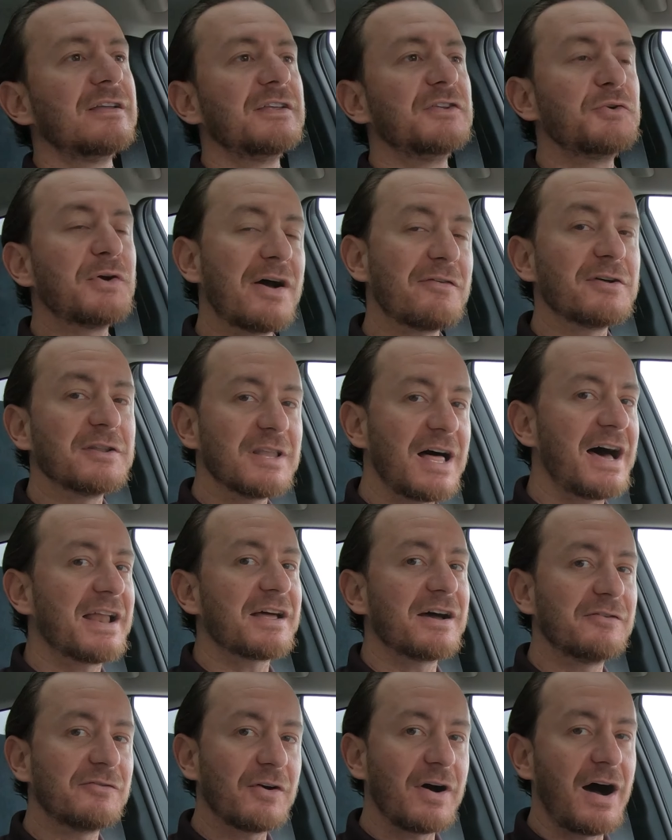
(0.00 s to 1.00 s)
you have a lot
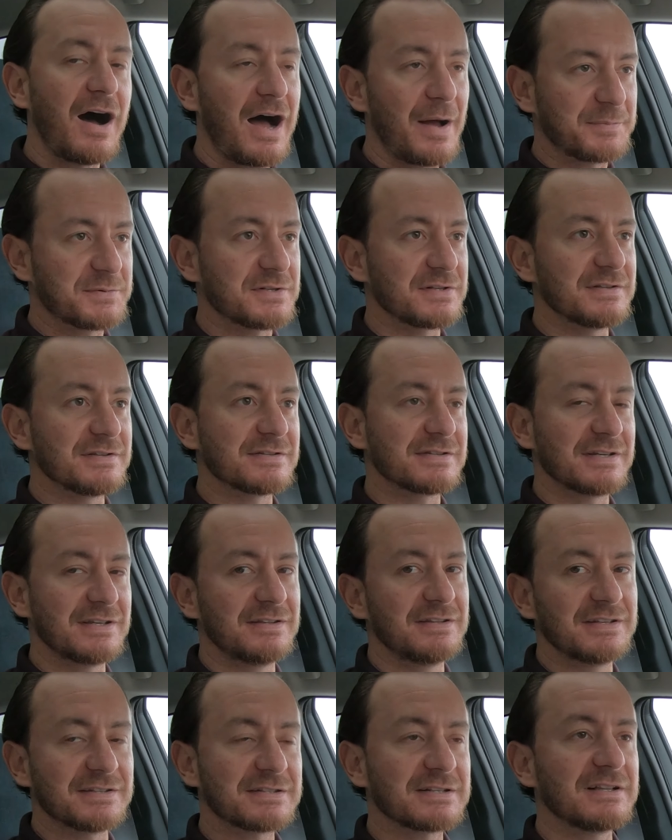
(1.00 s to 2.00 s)
of options in
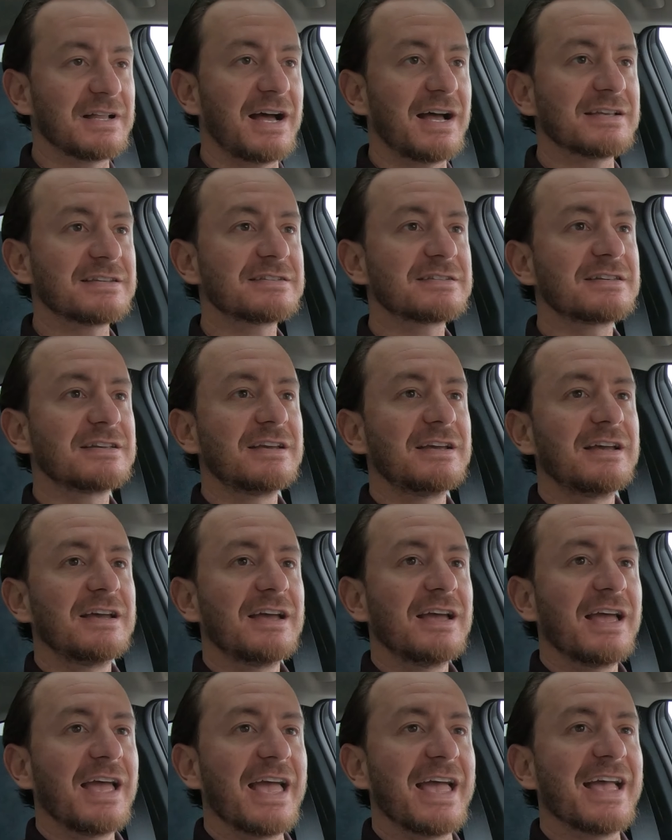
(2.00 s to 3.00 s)
this class,
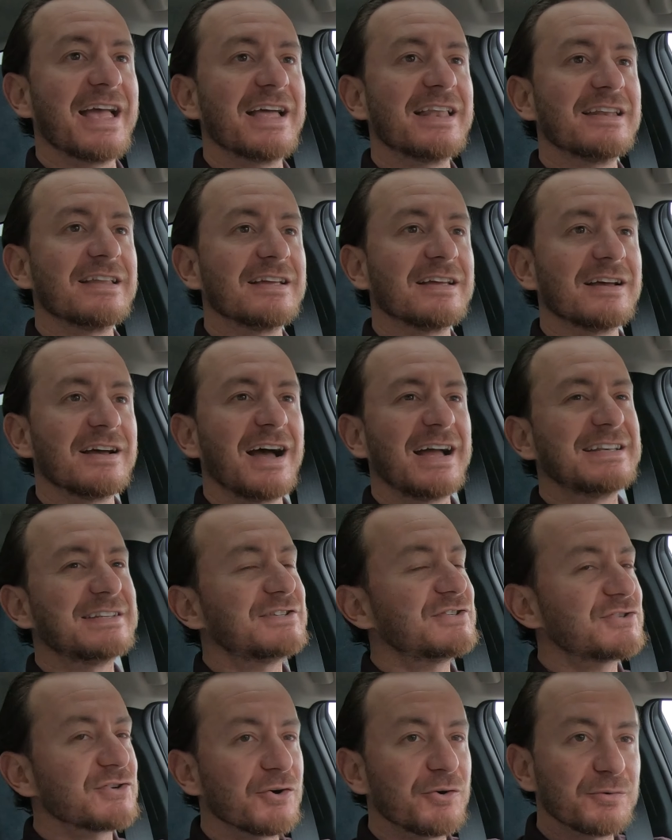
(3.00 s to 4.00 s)
and I
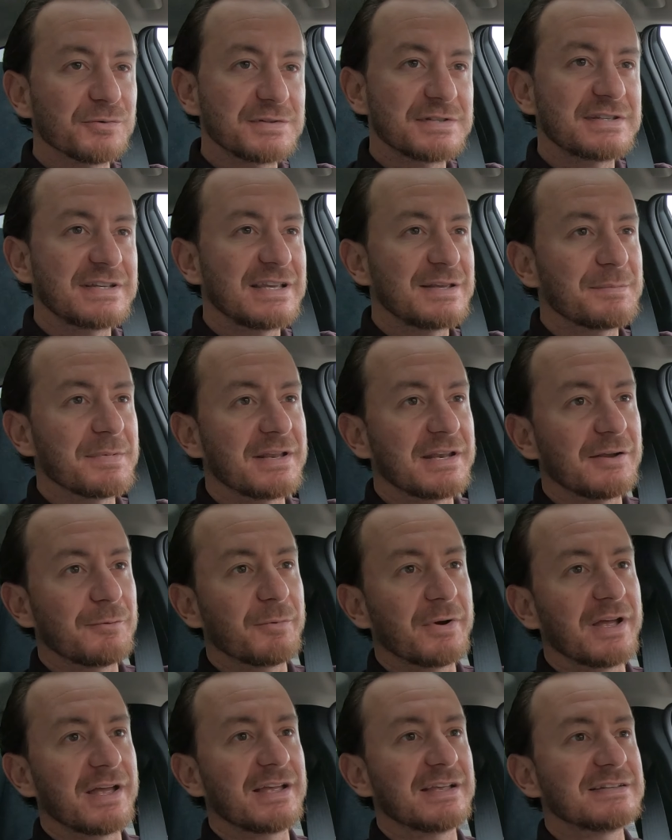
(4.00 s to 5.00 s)
don't see many
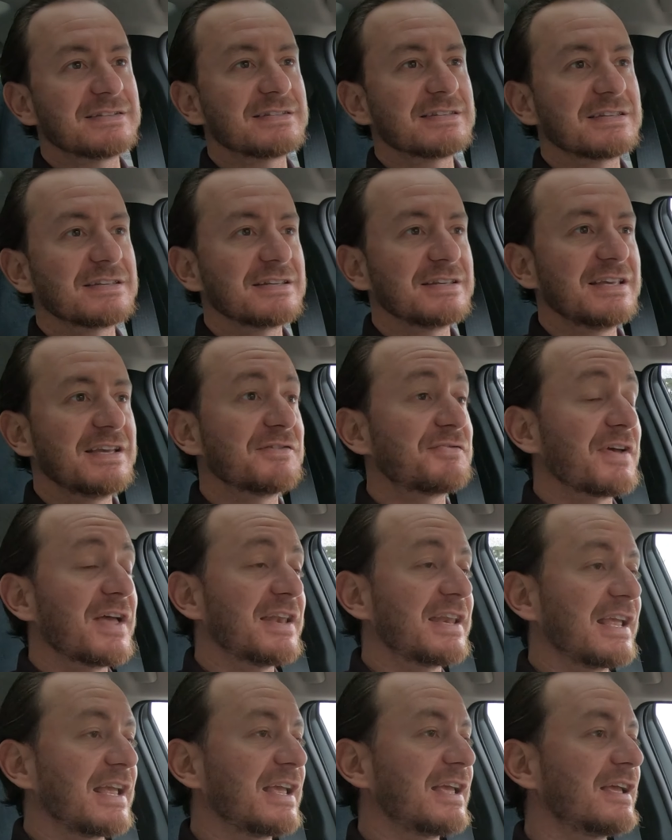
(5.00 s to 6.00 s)
ways, if
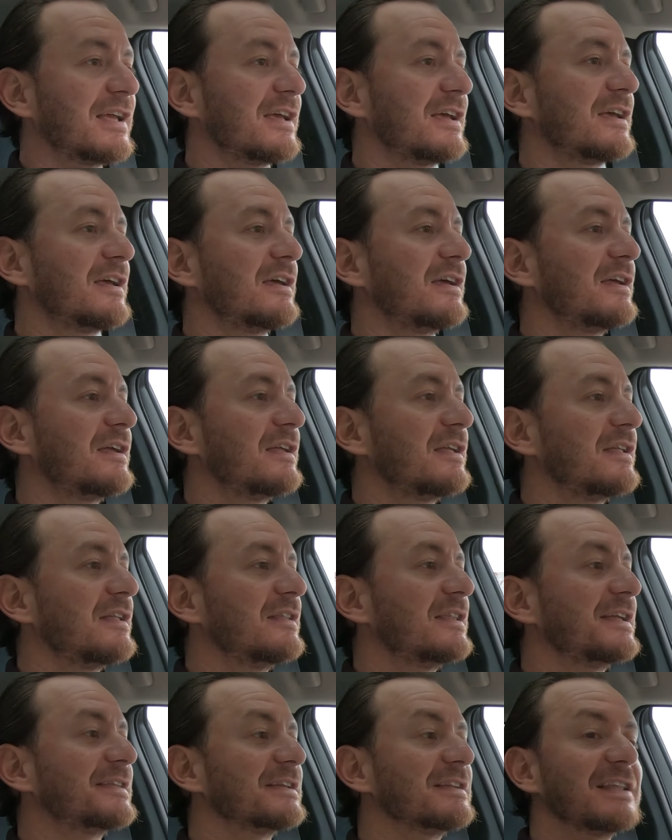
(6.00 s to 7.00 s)
any,
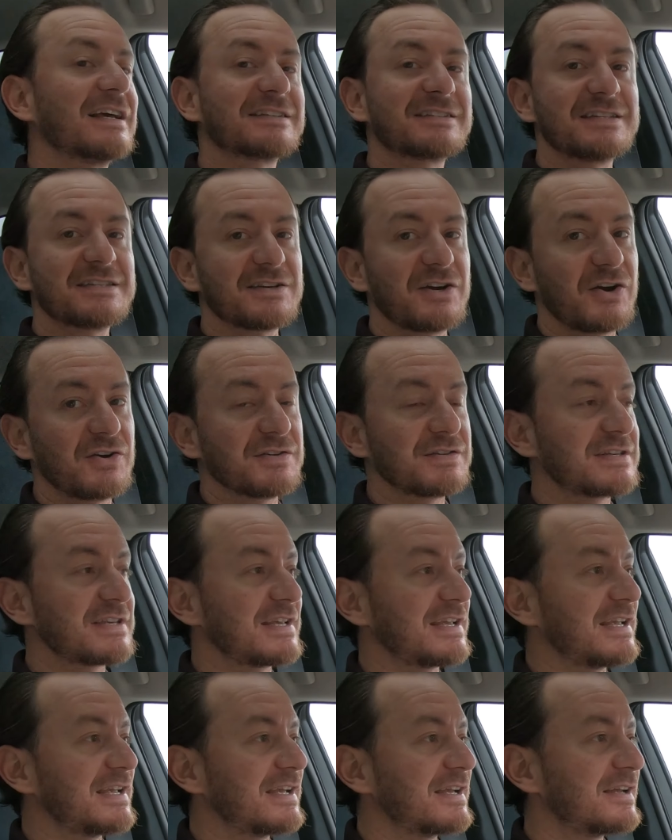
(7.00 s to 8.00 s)
that the Lexus
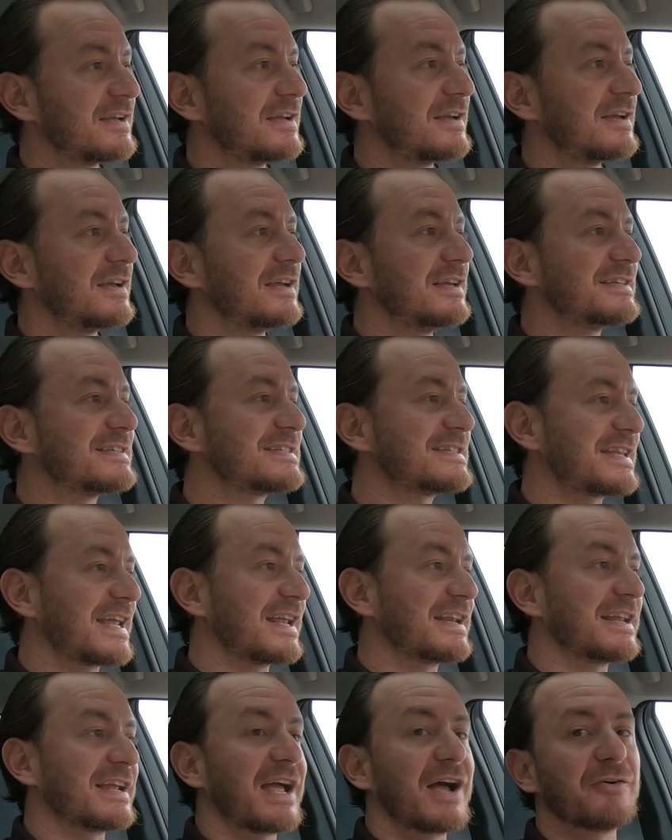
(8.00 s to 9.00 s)
RZ is
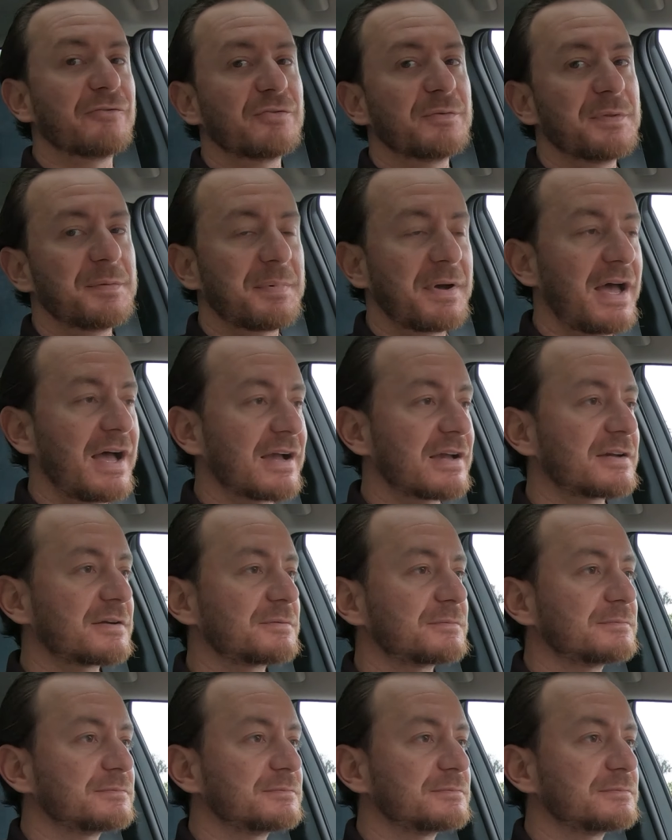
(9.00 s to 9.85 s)
standing out from the pack.